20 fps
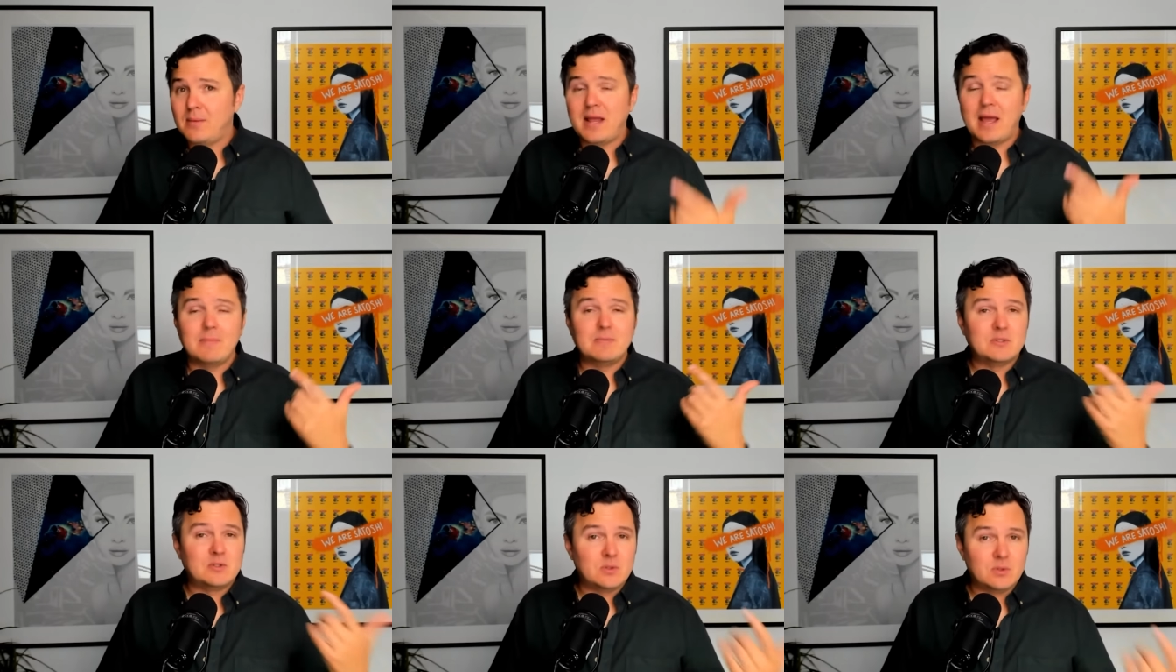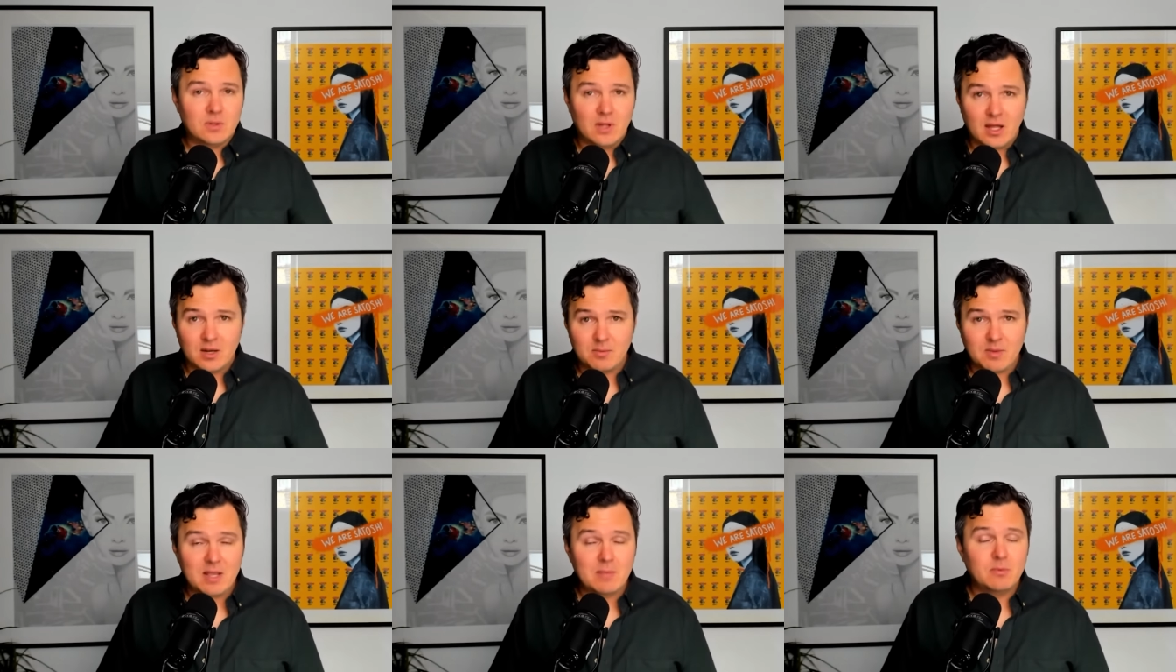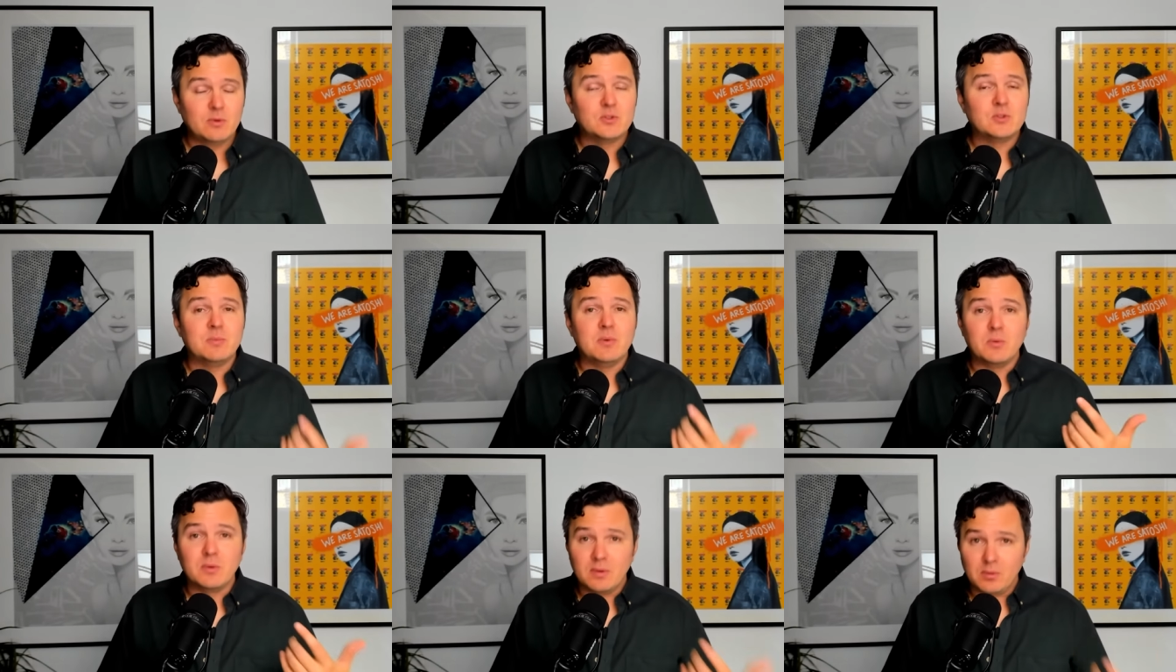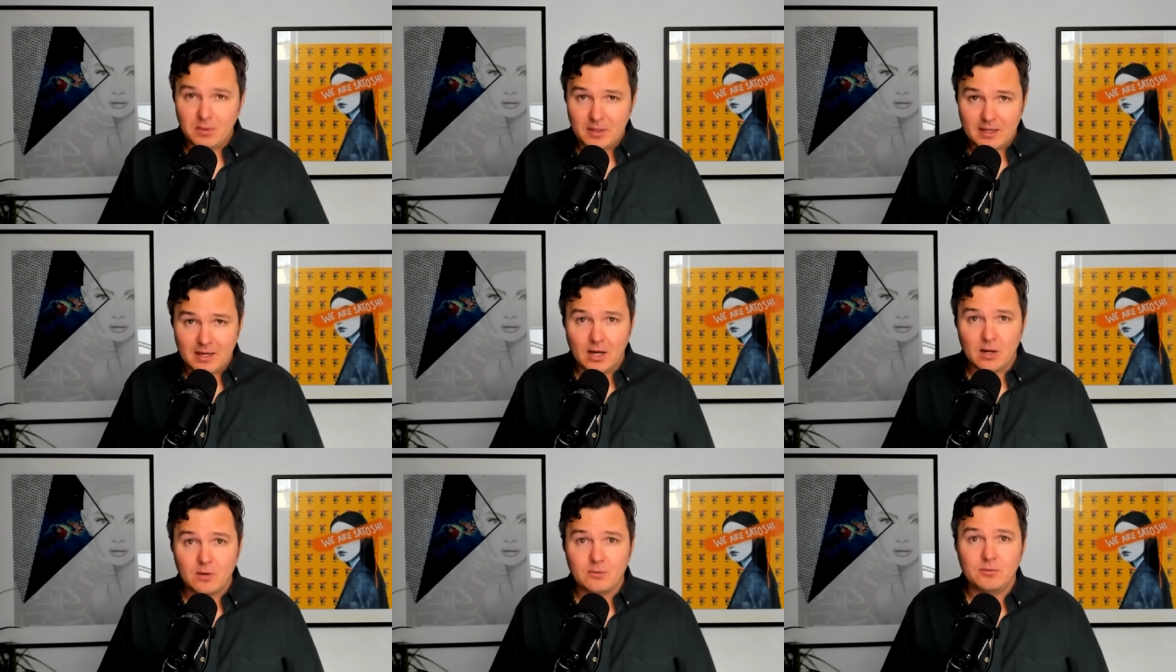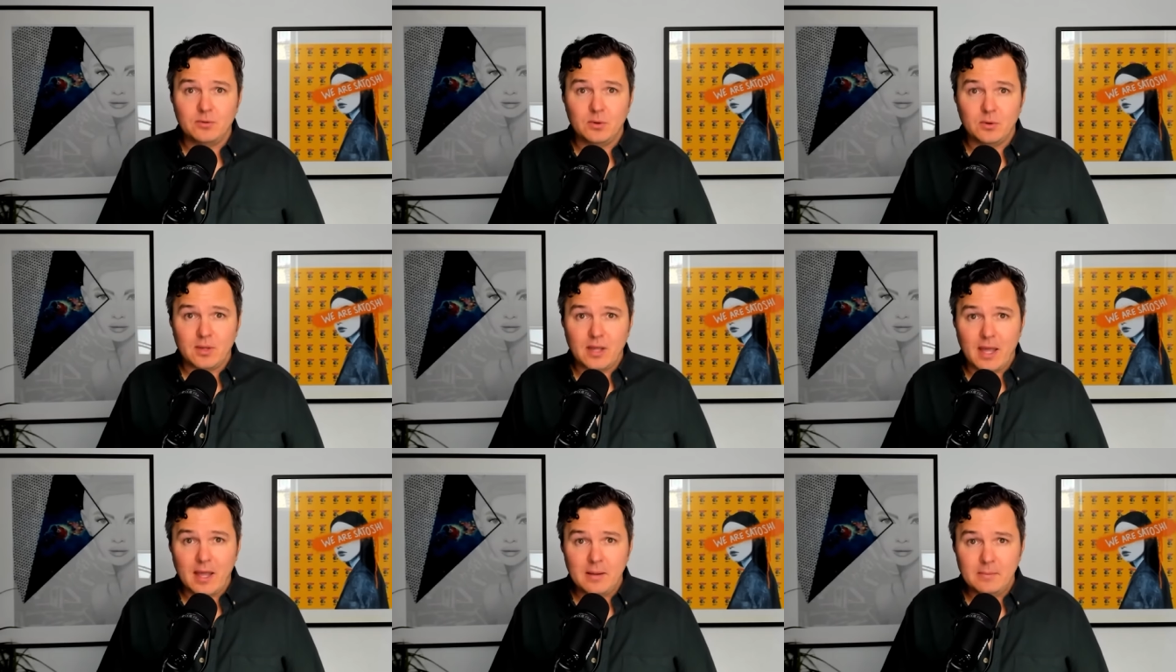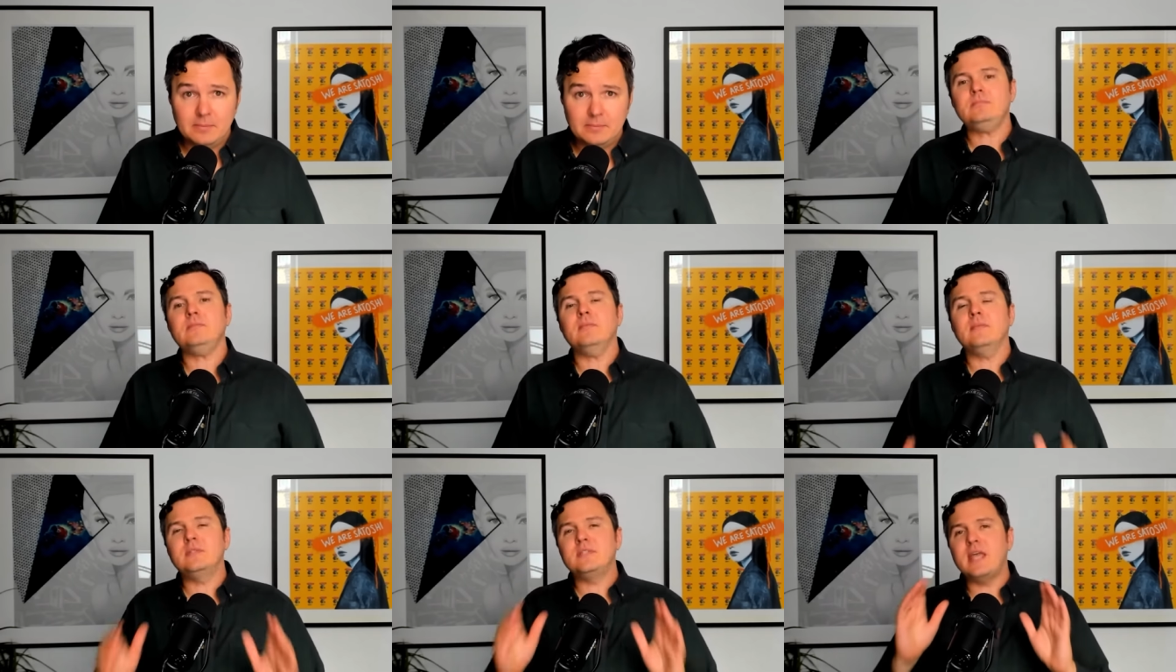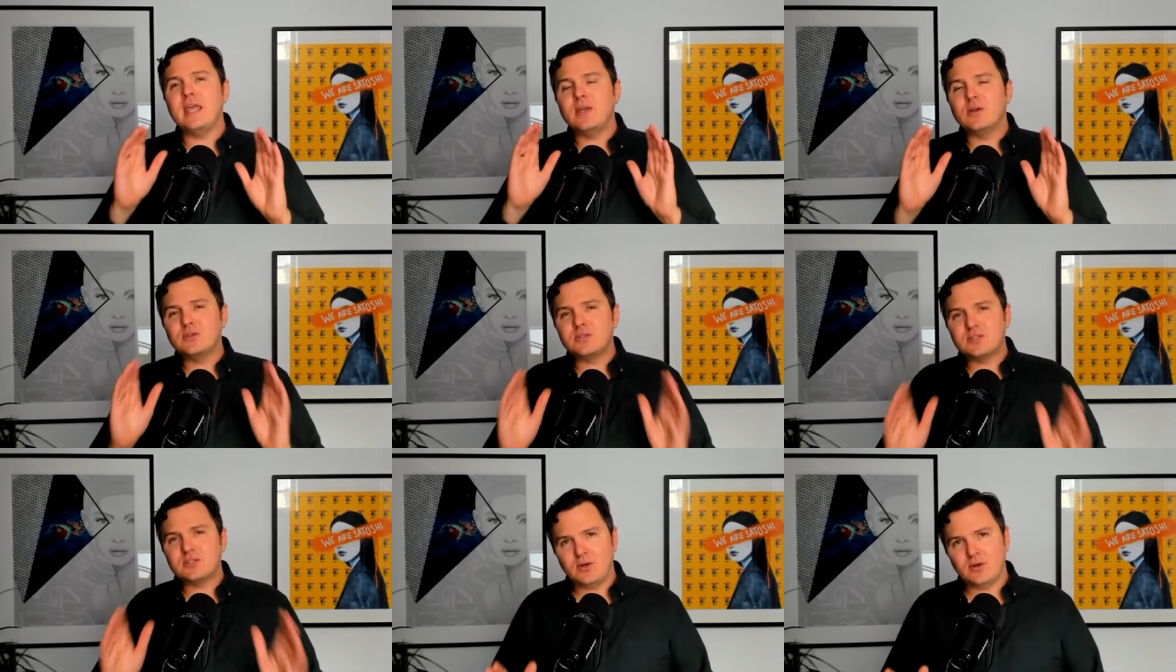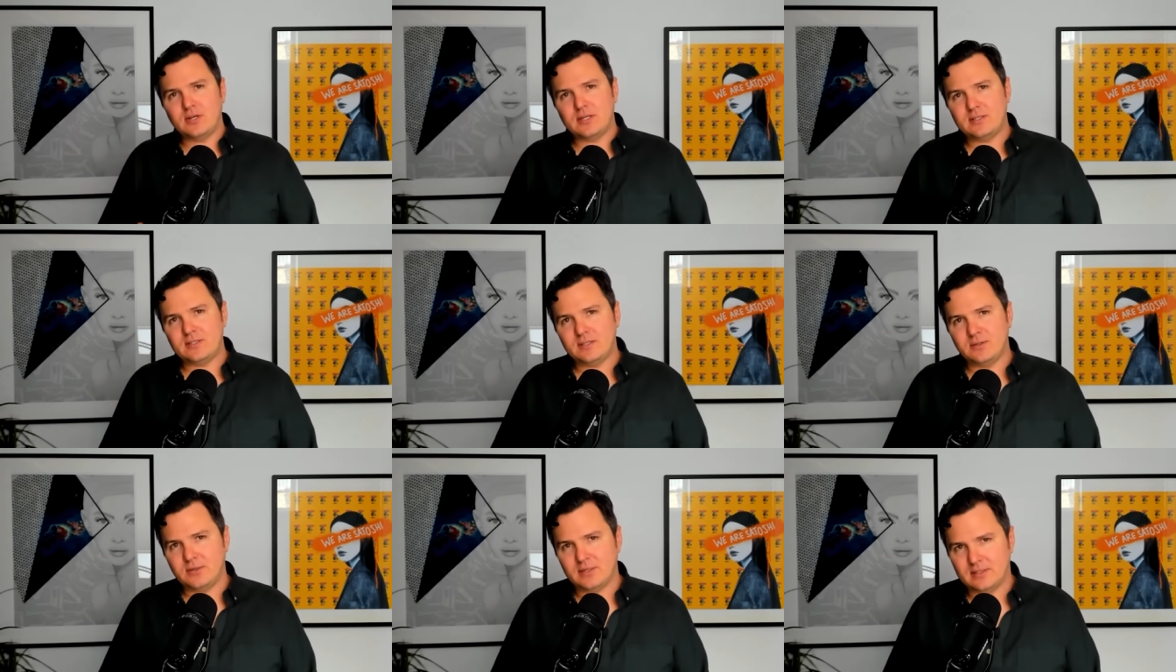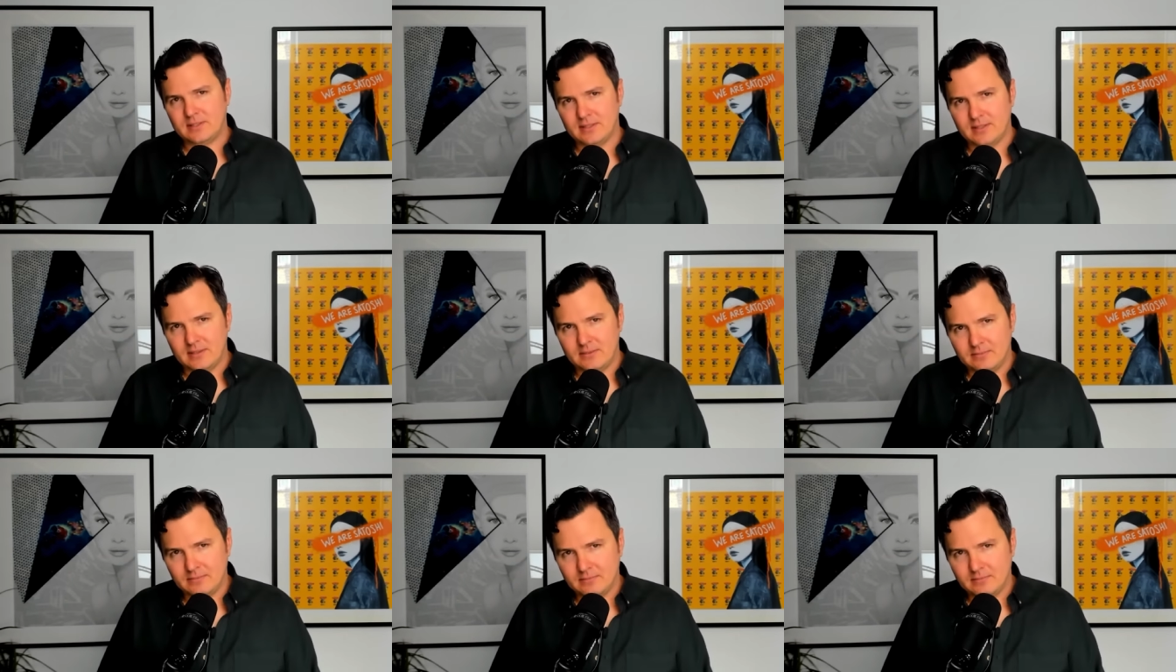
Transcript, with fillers: It happens to a lot of people. So be really, really careful. Okay. Take your security seriously.